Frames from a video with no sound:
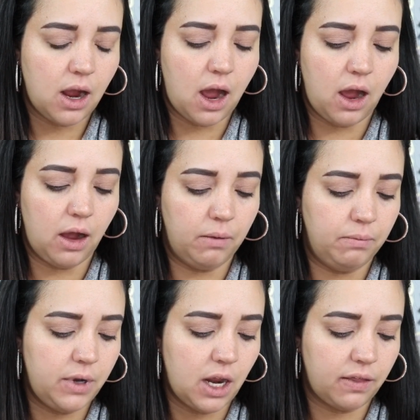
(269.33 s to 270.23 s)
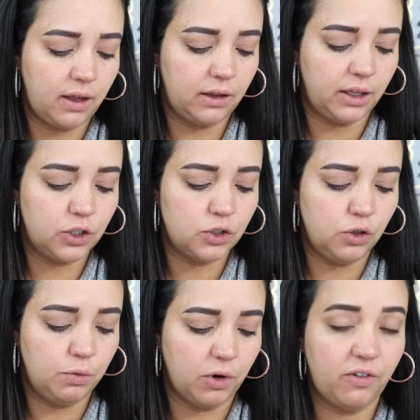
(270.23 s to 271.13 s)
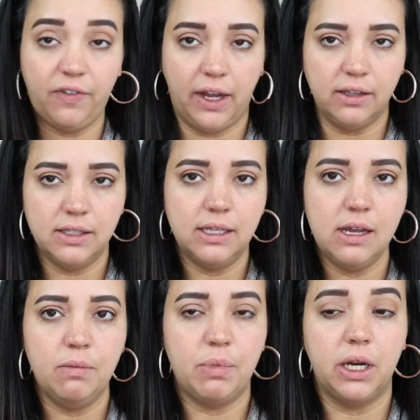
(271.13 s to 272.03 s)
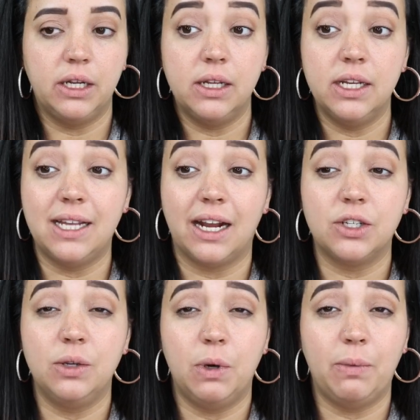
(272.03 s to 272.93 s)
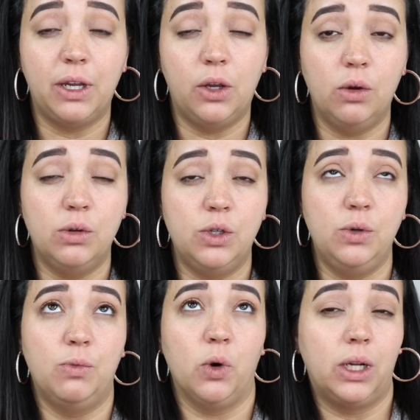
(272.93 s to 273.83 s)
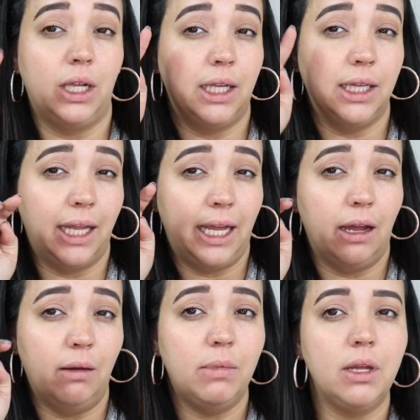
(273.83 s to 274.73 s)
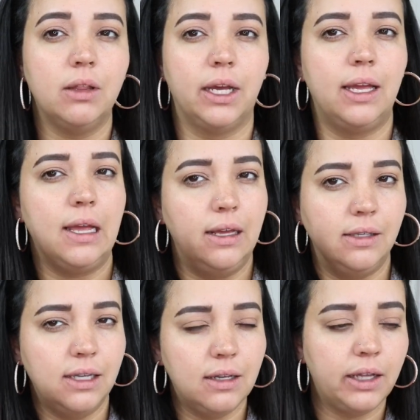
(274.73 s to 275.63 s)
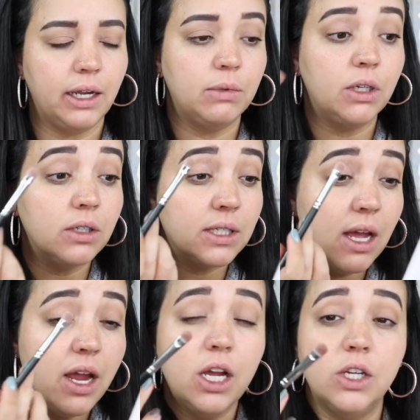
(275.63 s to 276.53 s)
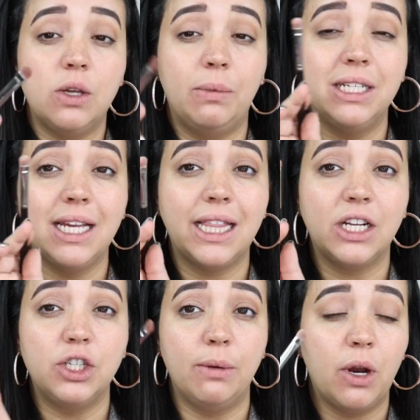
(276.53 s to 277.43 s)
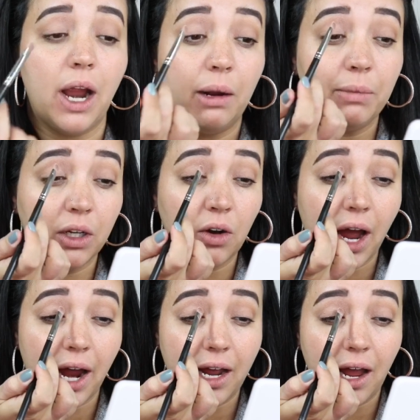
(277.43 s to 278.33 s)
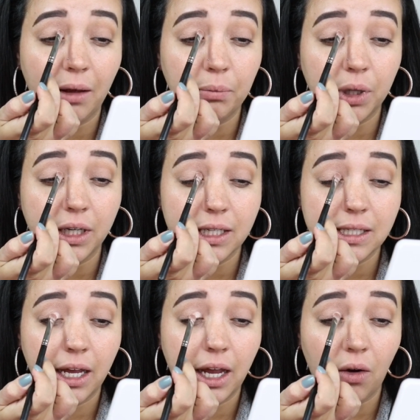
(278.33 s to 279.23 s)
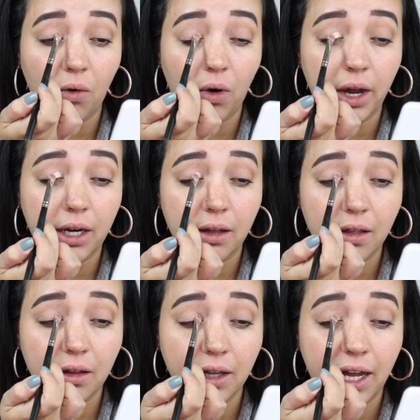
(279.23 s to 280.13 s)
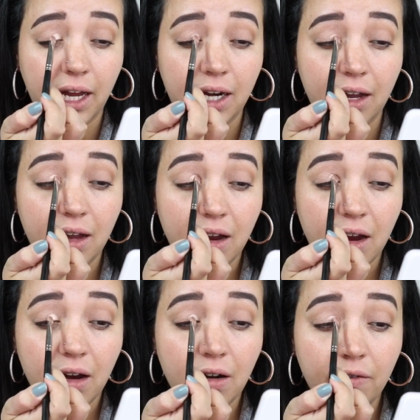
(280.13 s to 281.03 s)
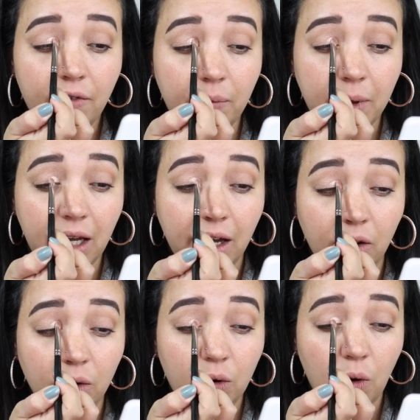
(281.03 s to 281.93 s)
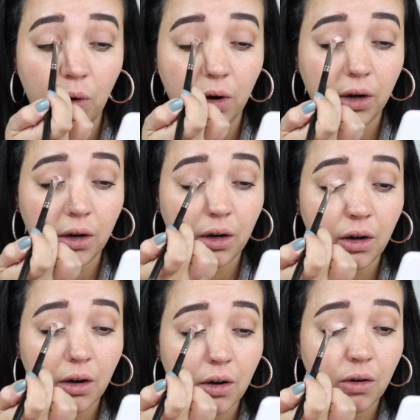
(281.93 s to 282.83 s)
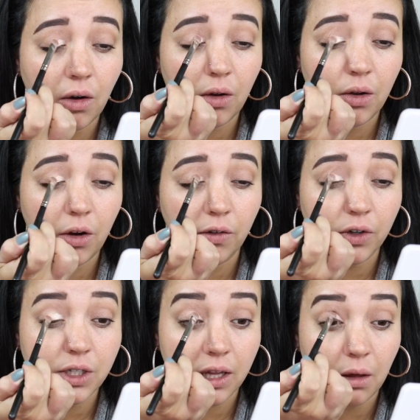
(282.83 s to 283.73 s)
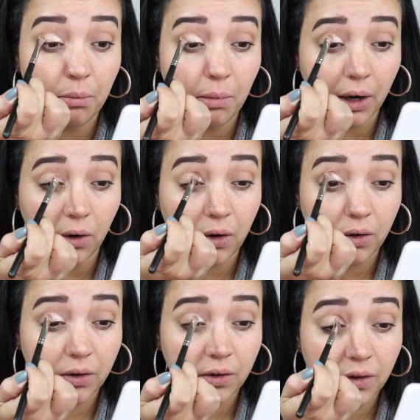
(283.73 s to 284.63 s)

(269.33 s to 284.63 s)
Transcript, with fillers: Nothing like super fancy, but it's actually one of my go-to more glam, like easy glam looks. So I'm going to take that shimmer and I'm going to go ahead and place it on the lid from the inner corner over to the middle.